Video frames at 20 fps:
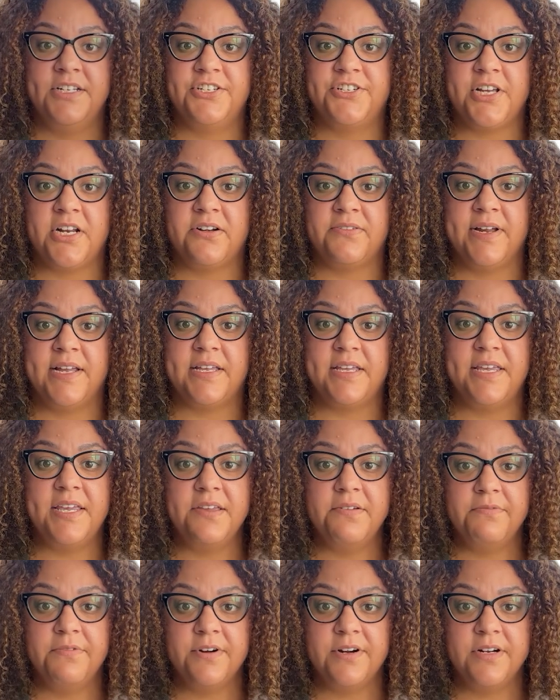generate
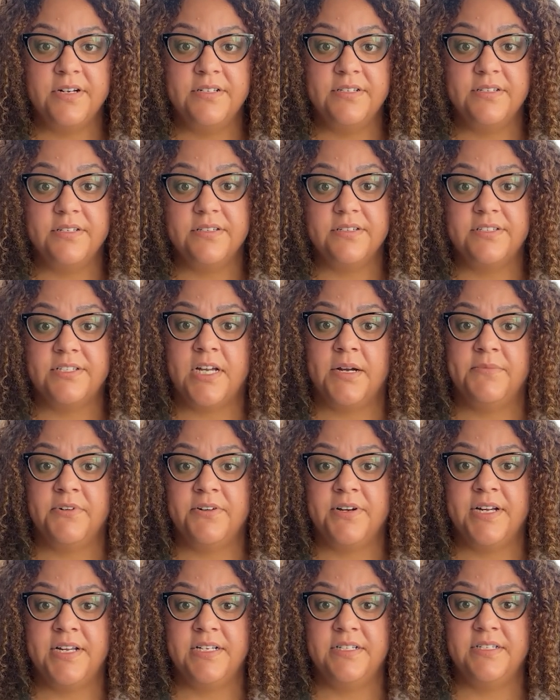keywords,
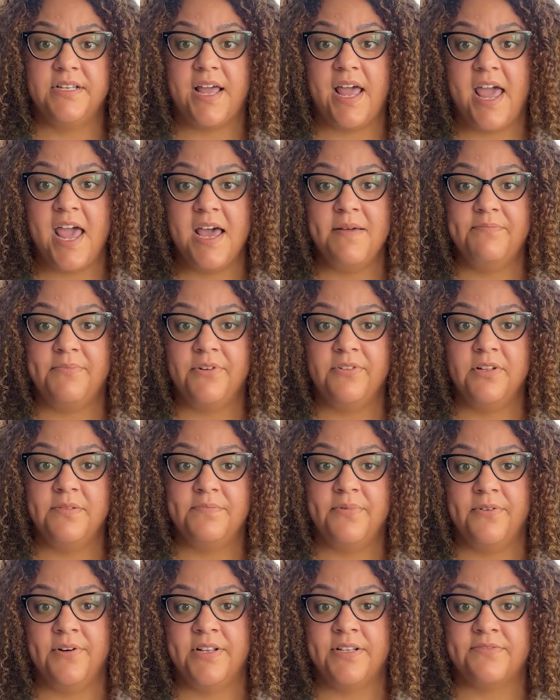summaries, and bullet
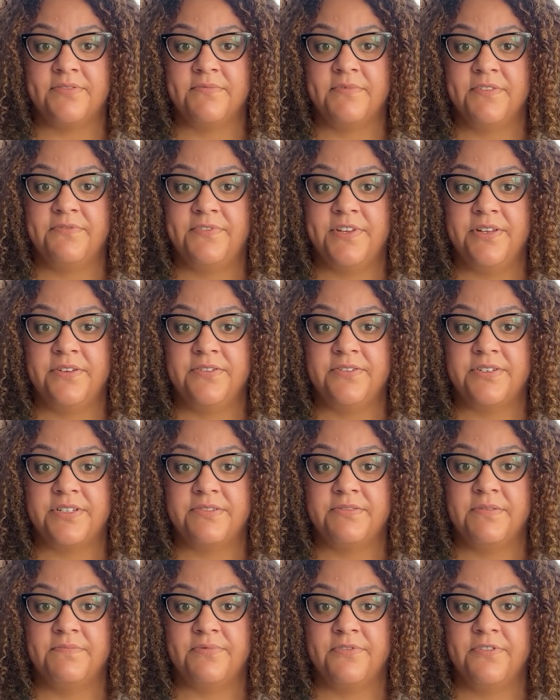points from reviews
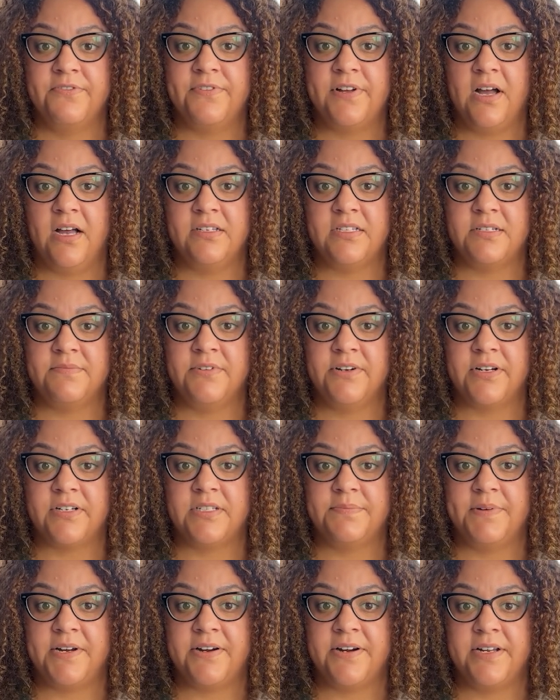to improve customer
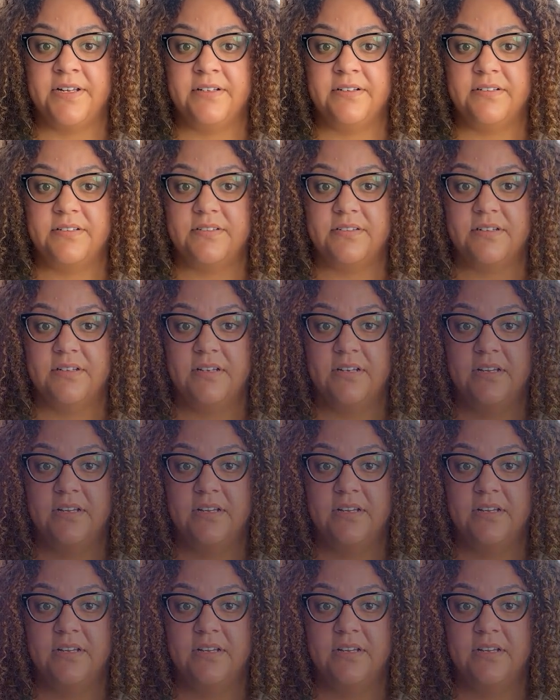experience.